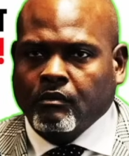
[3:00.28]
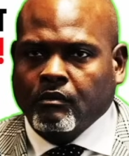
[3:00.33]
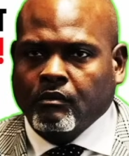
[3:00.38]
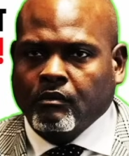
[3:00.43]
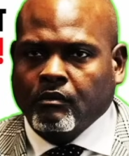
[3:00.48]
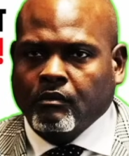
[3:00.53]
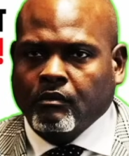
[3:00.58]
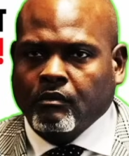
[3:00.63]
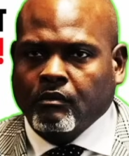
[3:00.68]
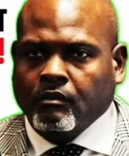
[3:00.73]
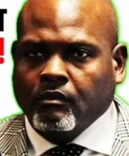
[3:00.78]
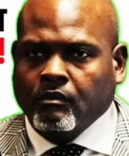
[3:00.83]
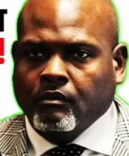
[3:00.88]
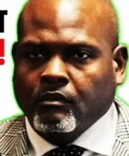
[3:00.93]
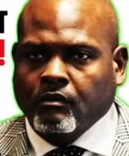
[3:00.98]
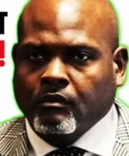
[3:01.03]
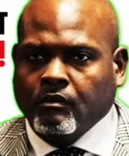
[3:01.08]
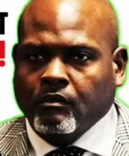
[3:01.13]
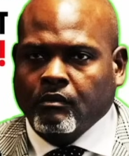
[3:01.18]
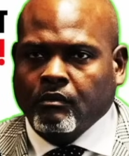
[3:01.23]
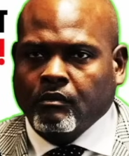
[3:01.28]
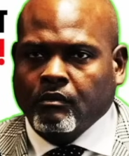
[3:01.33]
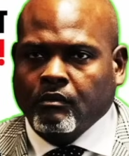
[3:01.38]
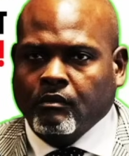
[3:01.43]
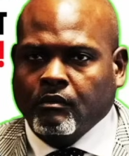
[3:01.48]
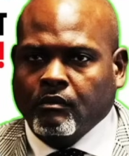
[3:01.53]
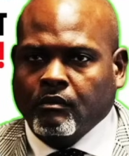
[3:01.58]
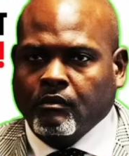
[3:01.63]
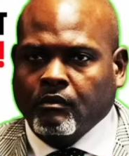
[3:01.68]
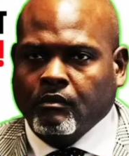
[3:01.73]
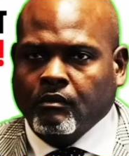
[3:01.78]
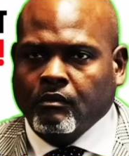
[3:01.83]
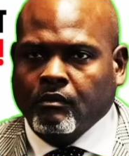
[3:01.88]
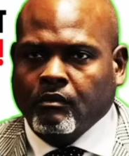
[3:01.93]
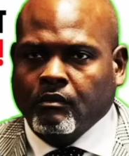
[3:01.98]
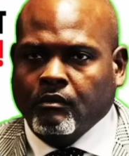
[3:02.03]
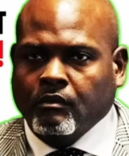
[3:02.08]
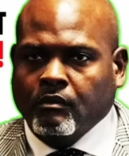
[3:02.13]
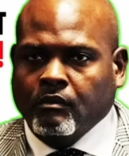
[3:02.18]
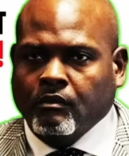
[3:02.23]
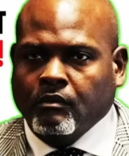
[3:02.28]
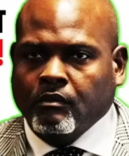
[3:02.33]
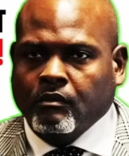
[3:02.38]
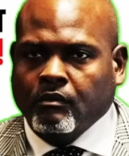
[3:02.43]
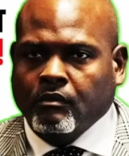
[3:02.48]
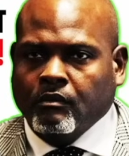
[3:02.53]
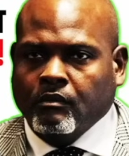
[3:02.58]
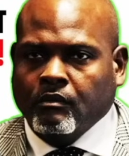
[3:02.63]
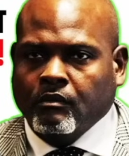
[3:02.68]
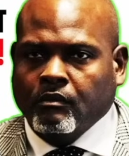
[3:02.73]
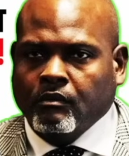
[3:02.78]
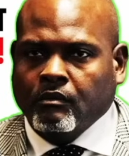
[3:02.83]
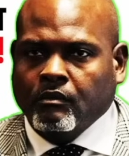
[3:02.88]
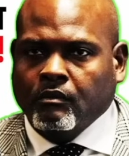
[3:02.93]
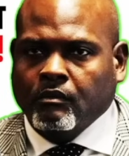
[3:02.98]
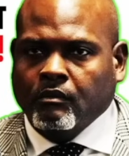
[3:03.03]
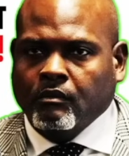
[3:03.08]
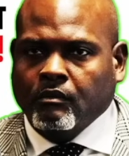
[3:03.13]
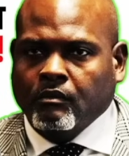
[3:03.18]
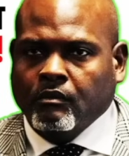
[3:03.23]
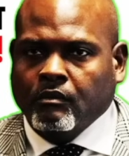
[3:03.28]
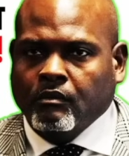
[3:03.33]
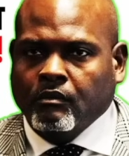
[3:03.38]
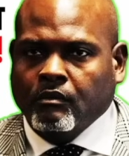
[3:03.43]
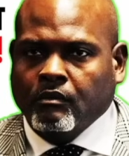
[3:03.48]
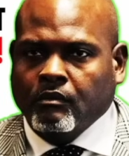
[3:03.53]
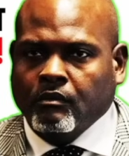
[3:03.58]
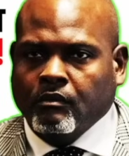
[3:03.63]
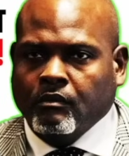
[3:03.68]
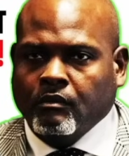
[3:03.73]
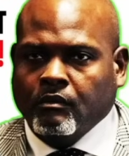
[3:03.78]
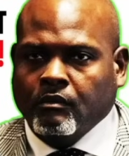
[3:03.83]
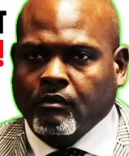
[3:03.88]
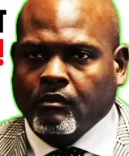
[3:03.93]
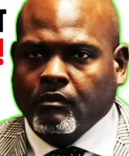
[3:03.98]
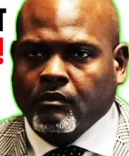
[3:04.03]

This person isn't speaking.